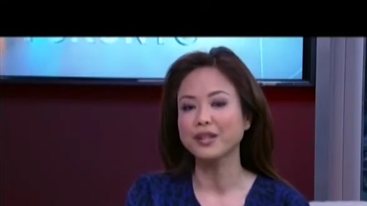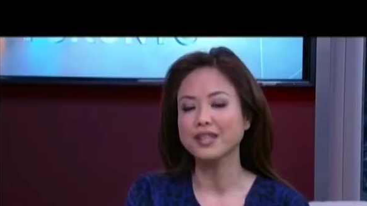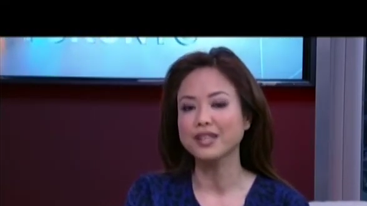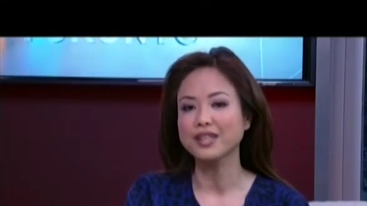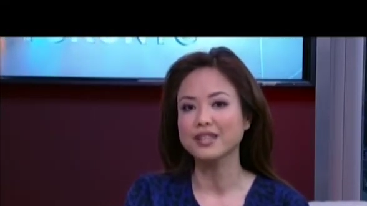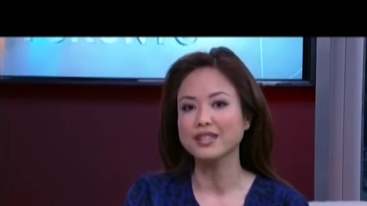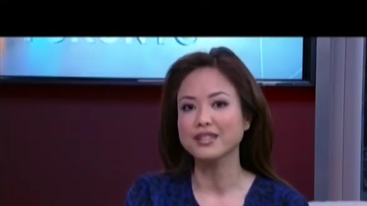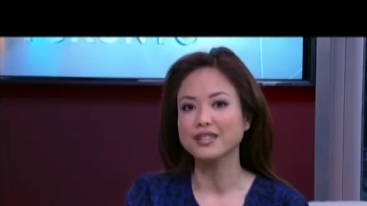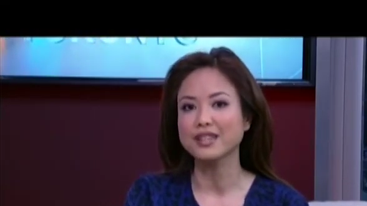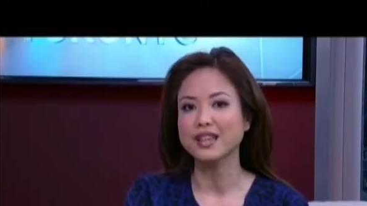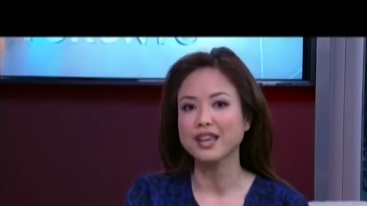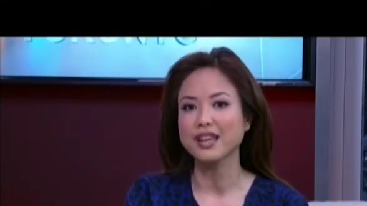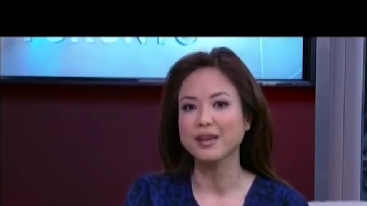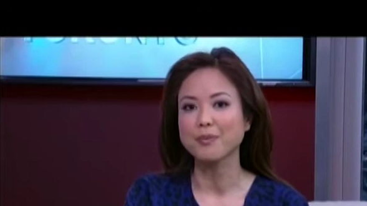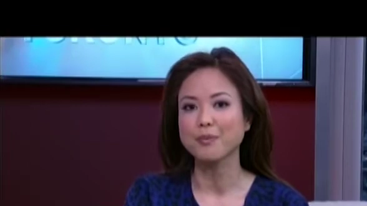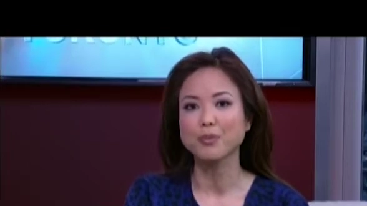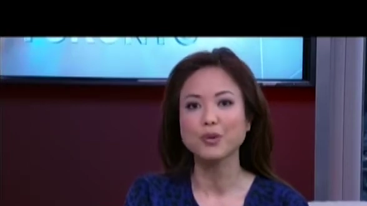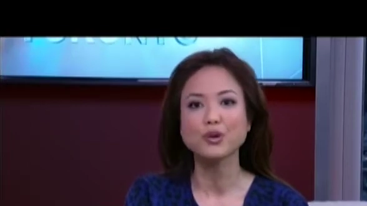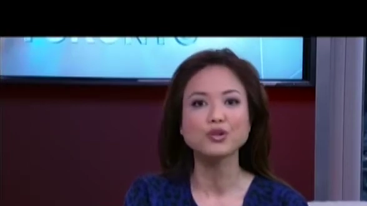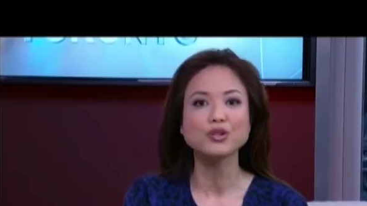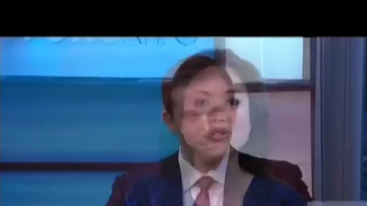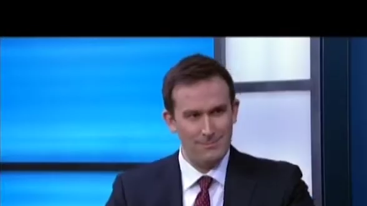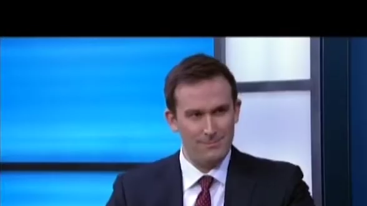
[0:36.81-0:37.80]
He's a
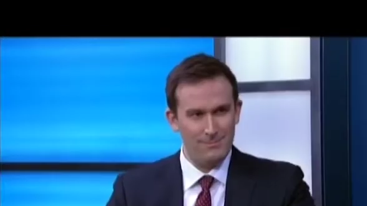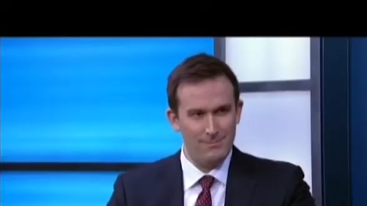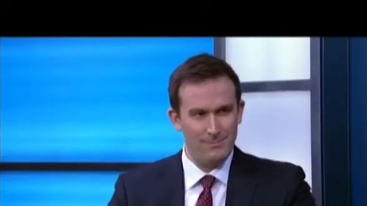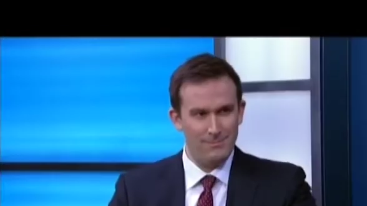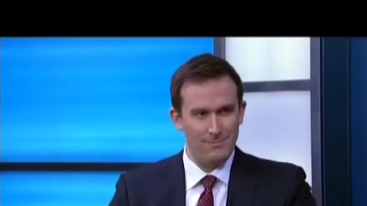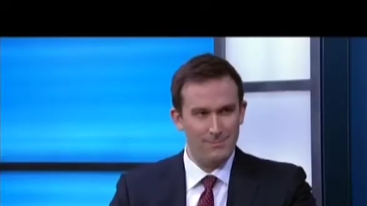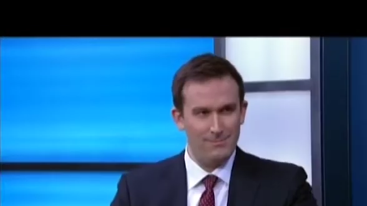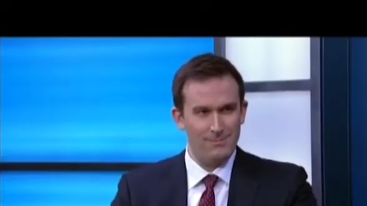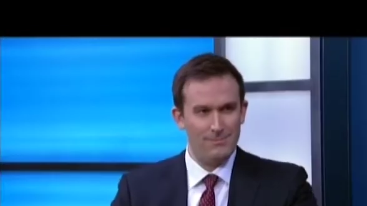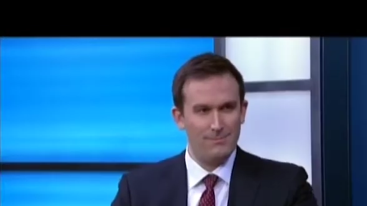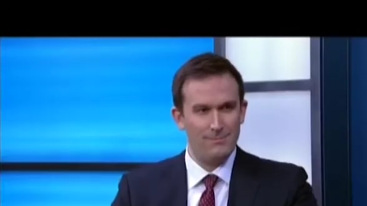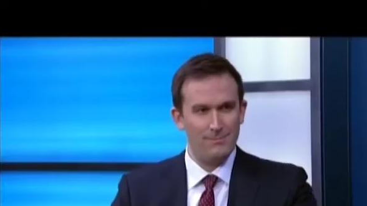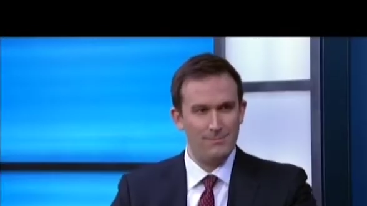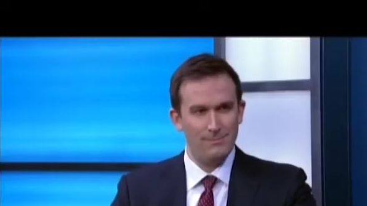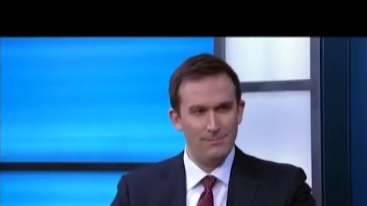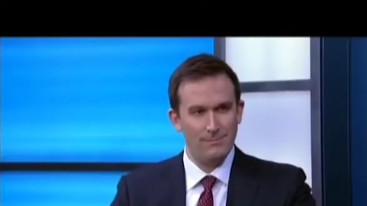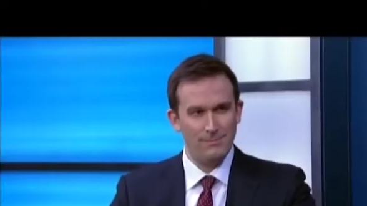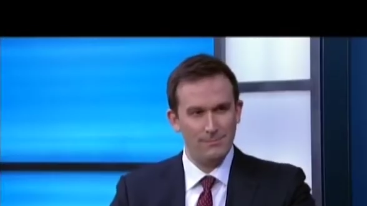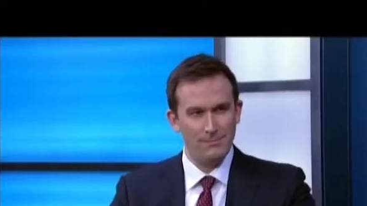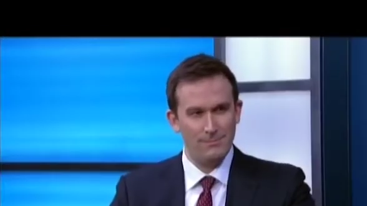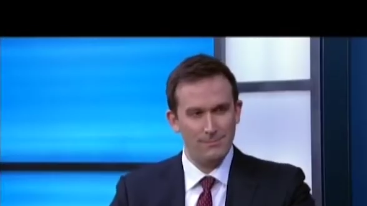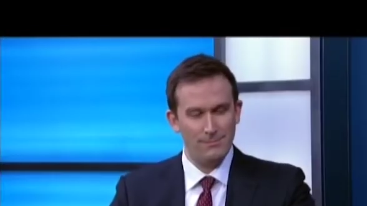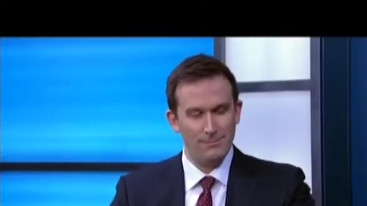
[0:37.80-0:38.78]
personal injury
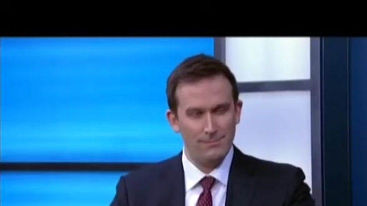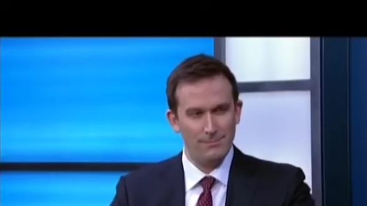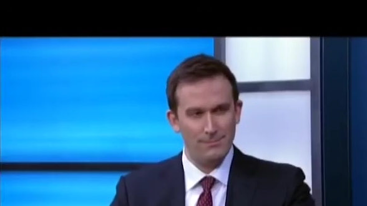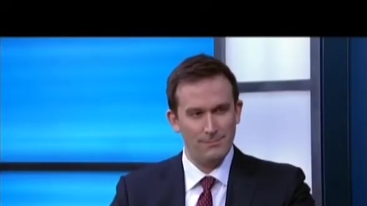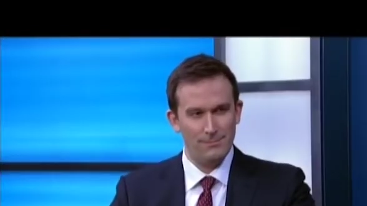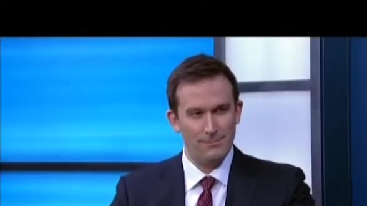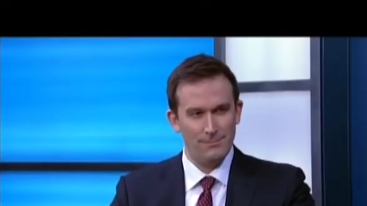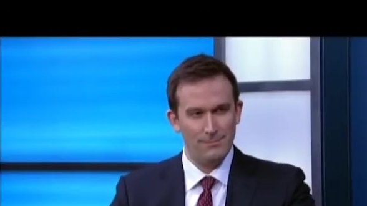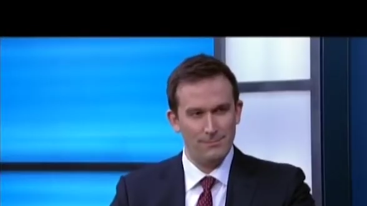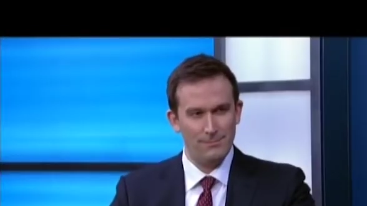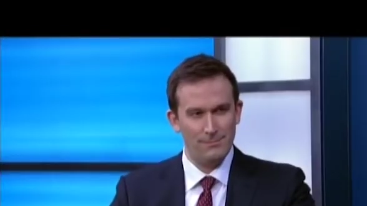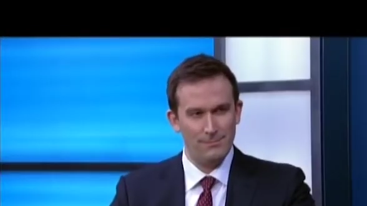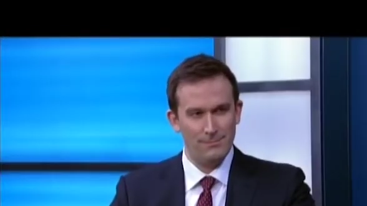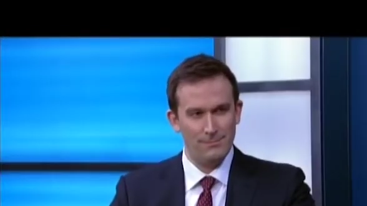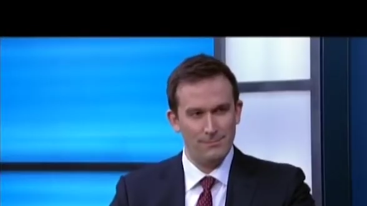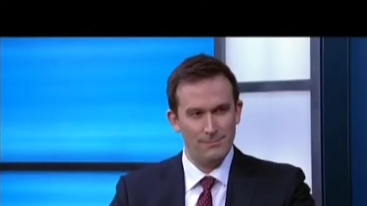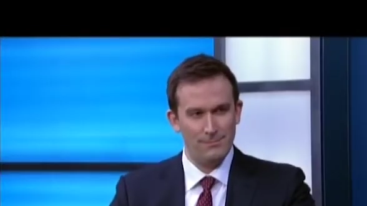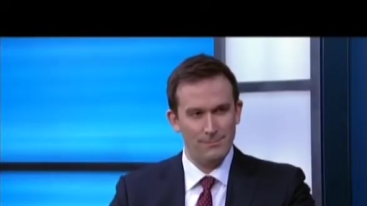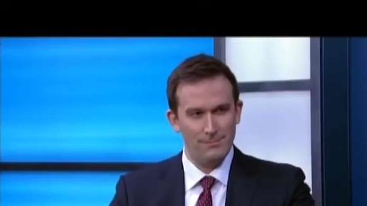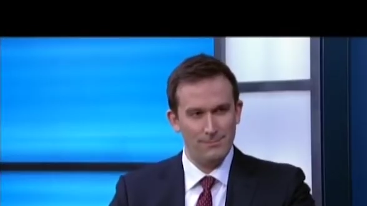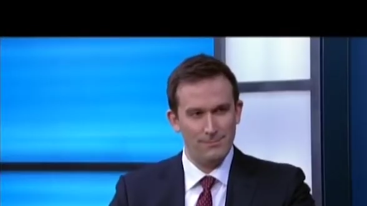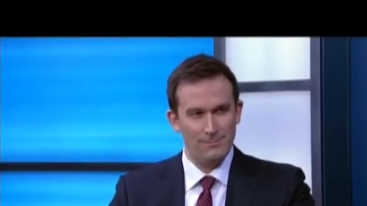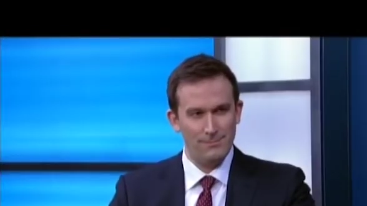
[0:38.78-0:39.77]
lawyer from Preszler
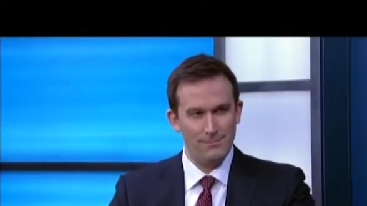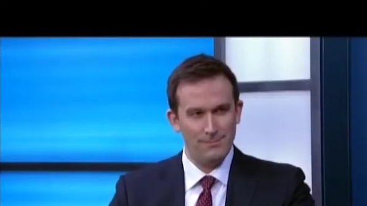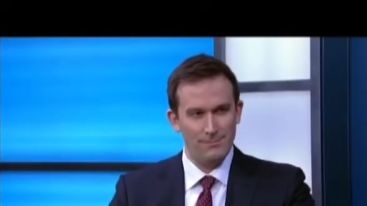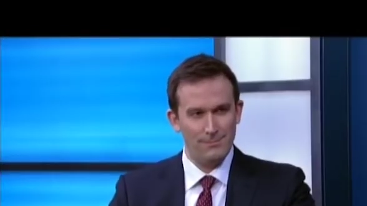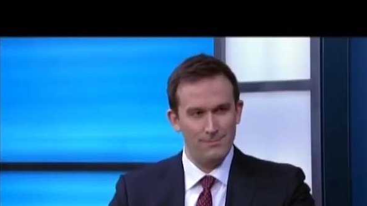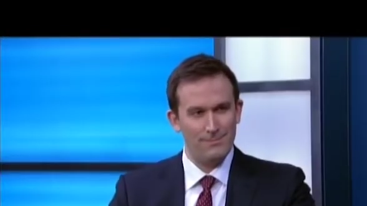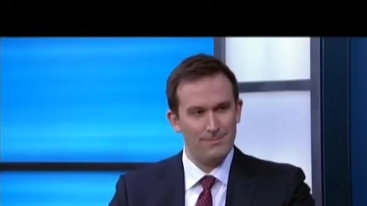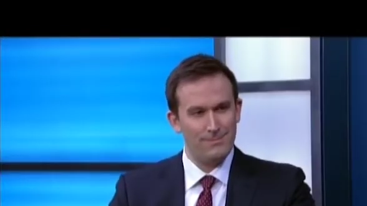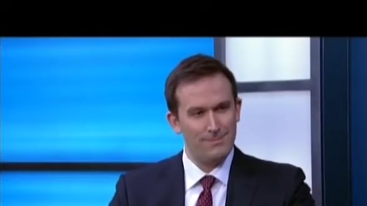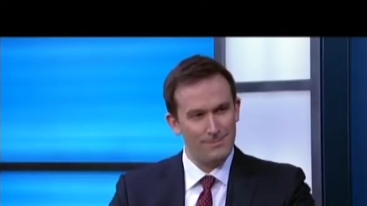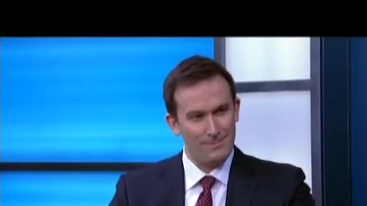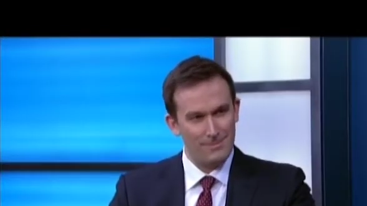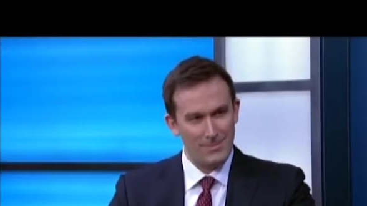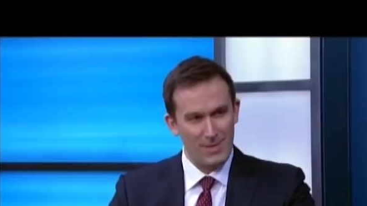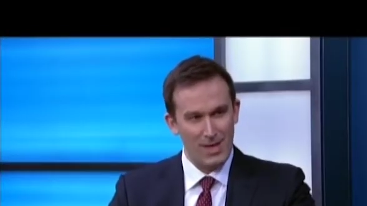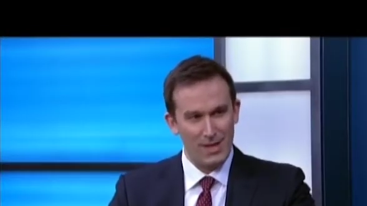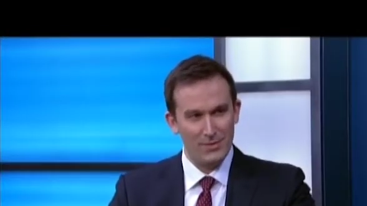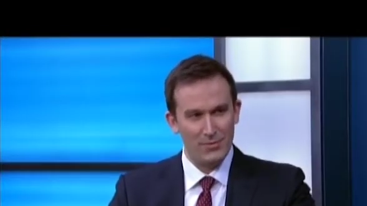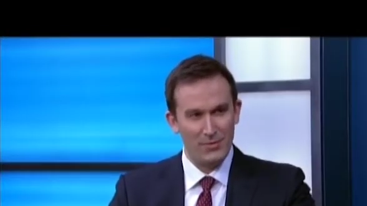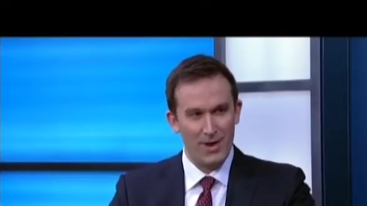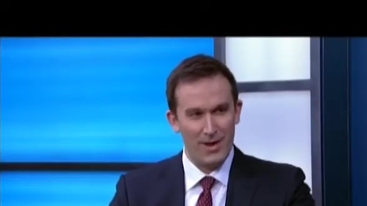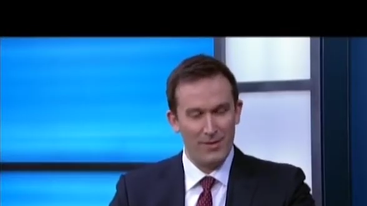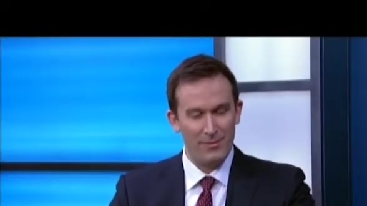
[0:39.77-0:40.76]
Law. Welcome, John.
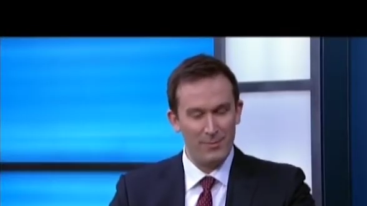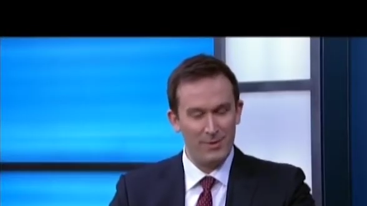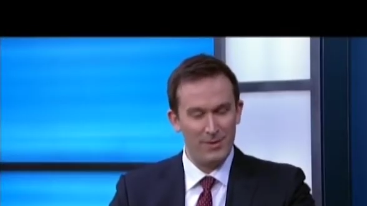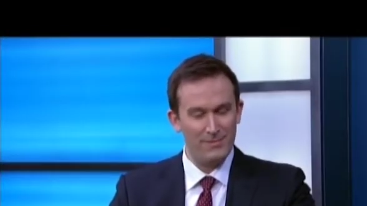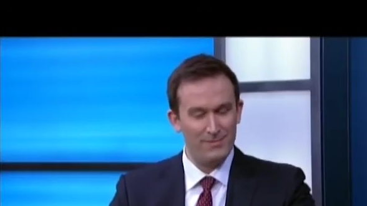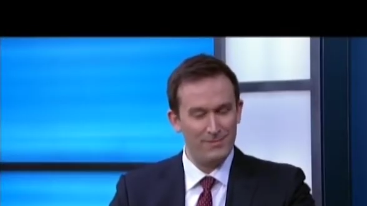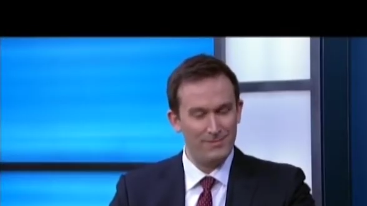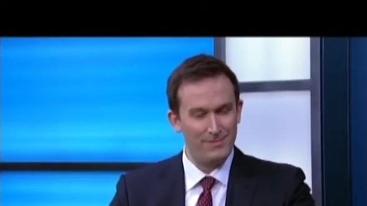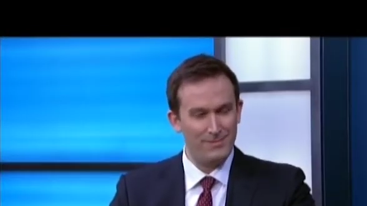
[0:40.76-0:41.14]
Thanks for having me.